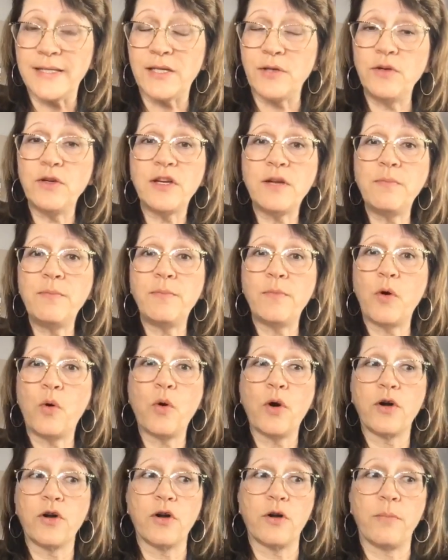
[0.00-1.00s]
So you can
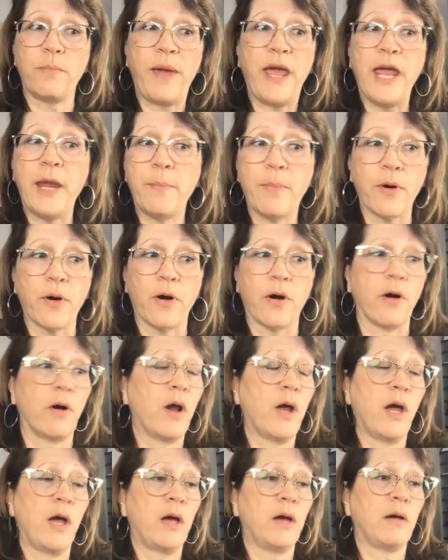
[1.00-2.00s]
order paper,
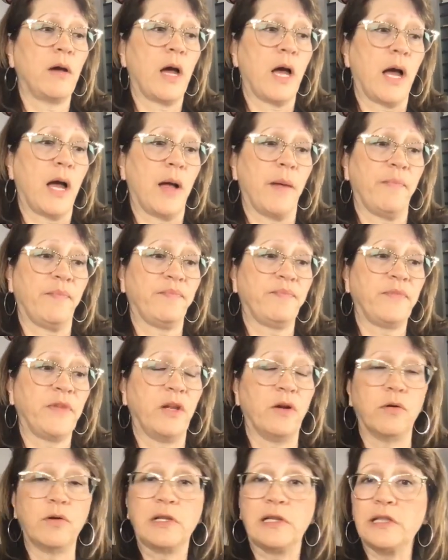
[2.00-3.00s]
um,
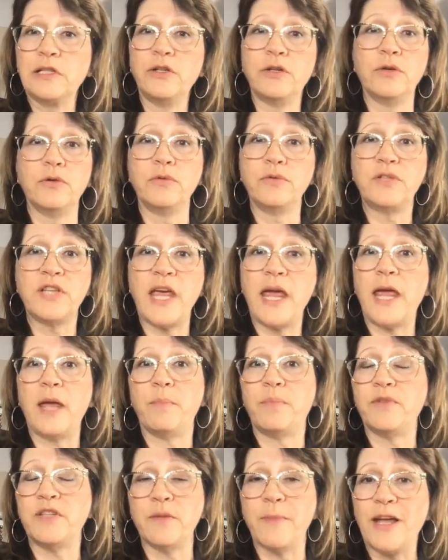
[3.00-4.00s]
you know, glue,
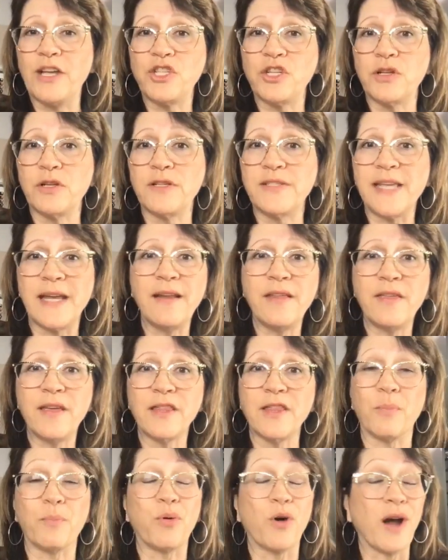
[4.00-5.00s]
tape, dimensionals,
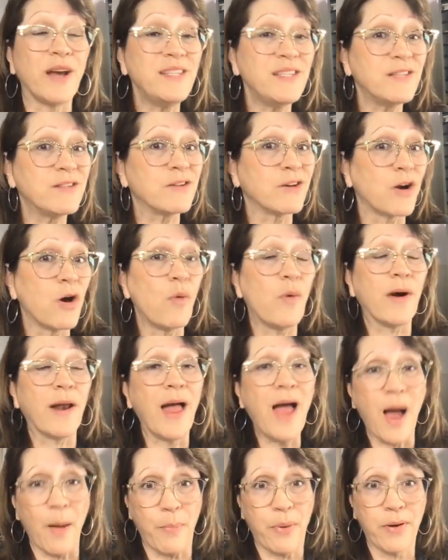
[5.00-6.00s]
anything. The prices are going
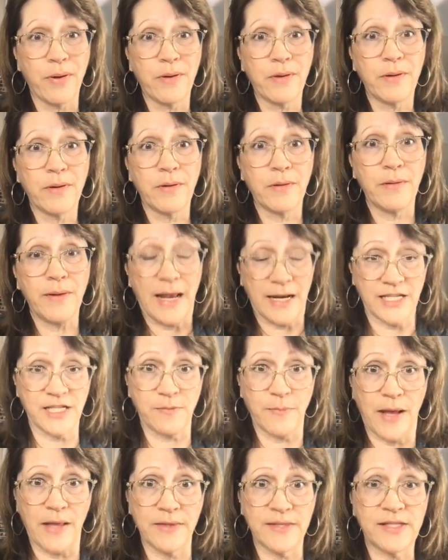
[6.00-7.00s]
up
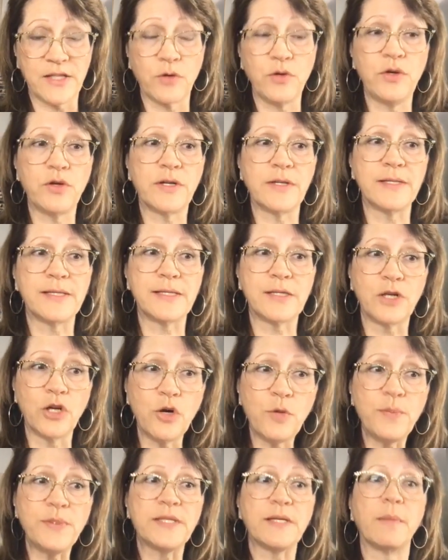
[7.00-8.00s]
next month. So you can
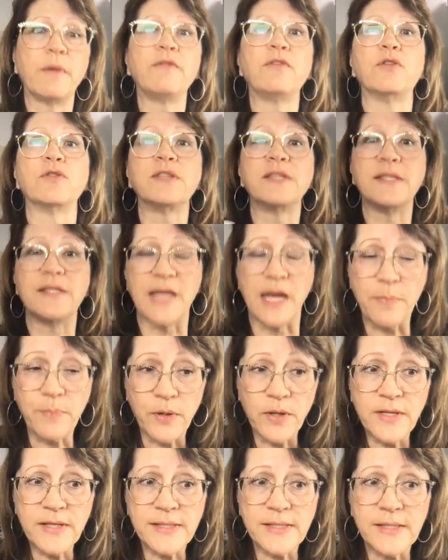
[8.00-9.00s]
scoop some of your
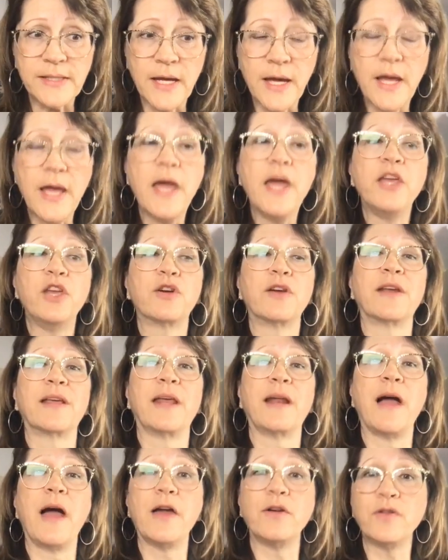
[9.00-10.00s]
staples. You're going to
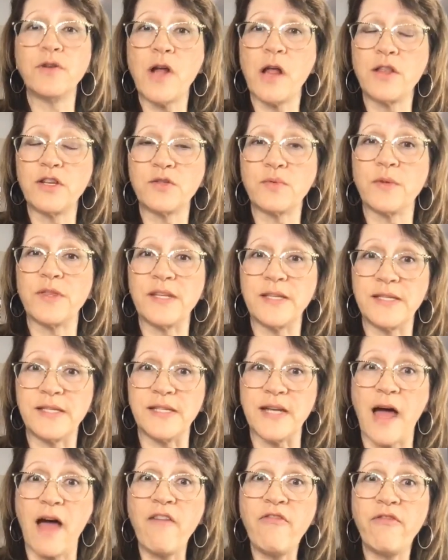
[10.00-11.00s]
get $100 worth of
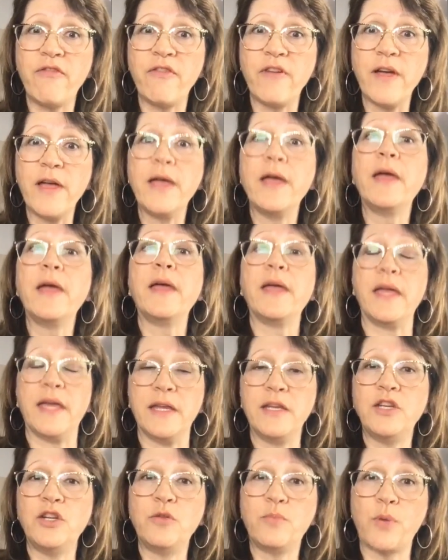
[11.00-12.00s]
stuff
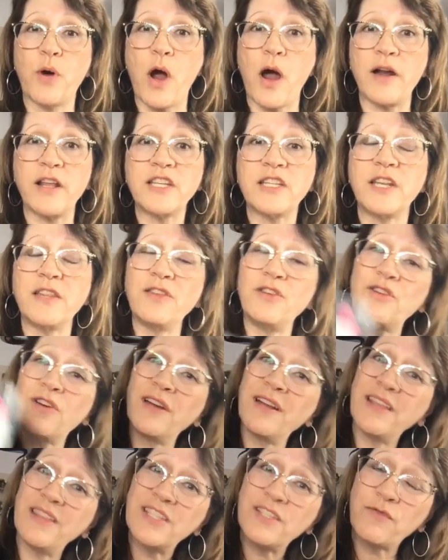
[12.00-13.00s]
in new product, and then you're
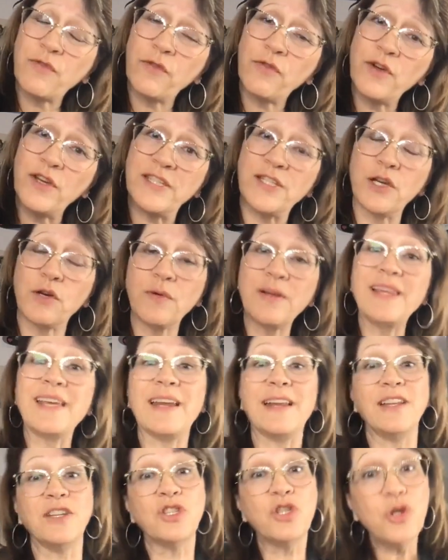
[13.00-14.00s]
going to get this for free. So you're really
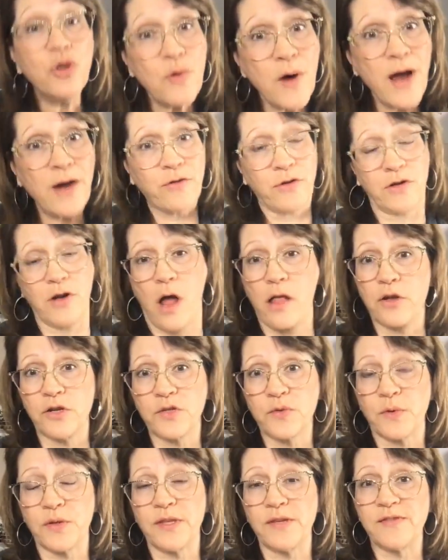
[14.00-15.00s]
getting
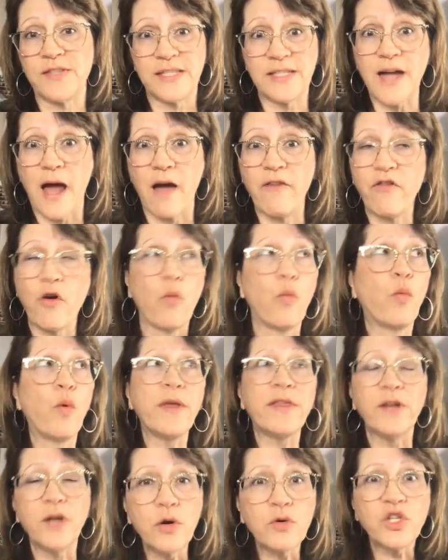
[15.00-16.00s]
$200 worth of stuff
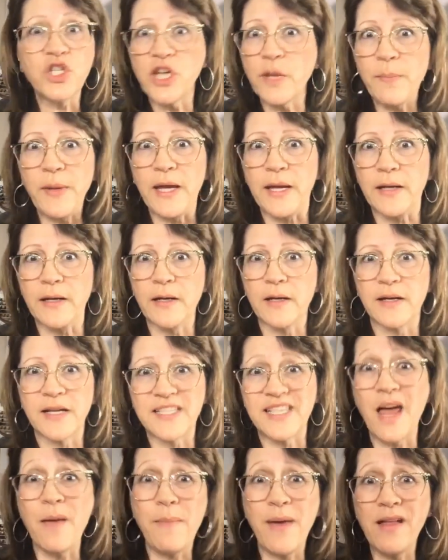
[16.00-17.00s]
with no shipping.
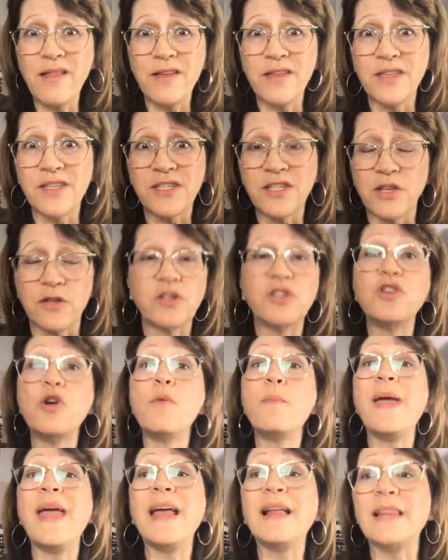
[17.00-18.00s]
Because I'm mailing this to you. There's no
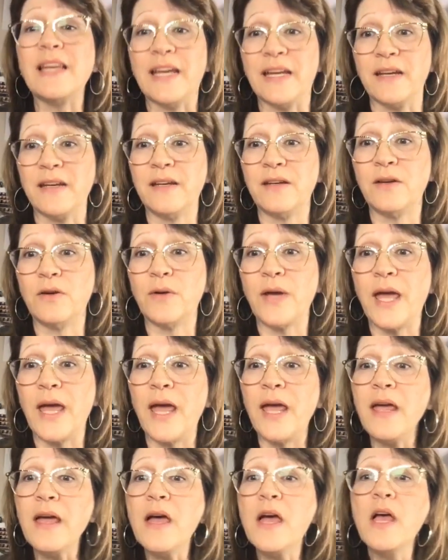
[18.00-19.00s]
mailing.
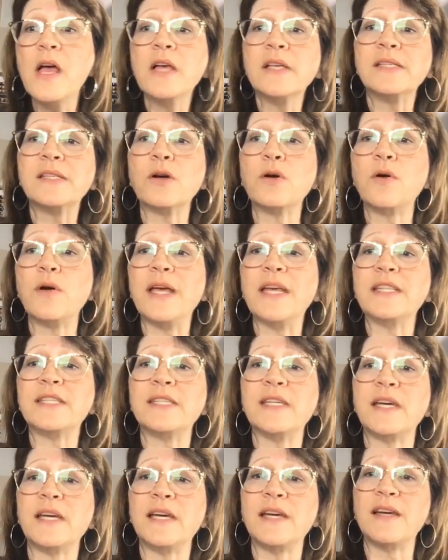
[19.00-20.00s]
Okay. So it's
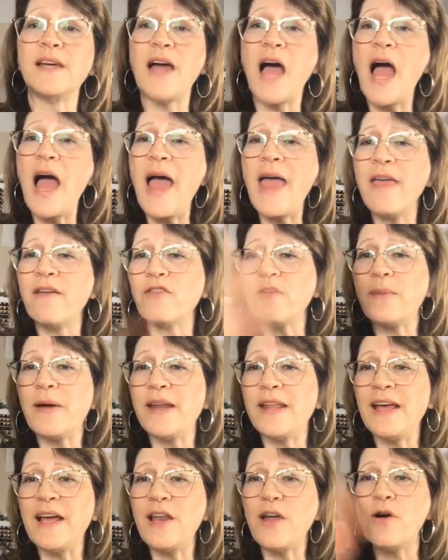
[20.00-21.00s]
a hi,
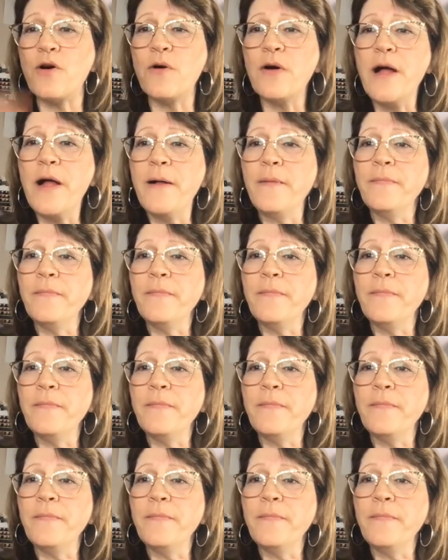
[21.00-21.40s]
everybody. Hello.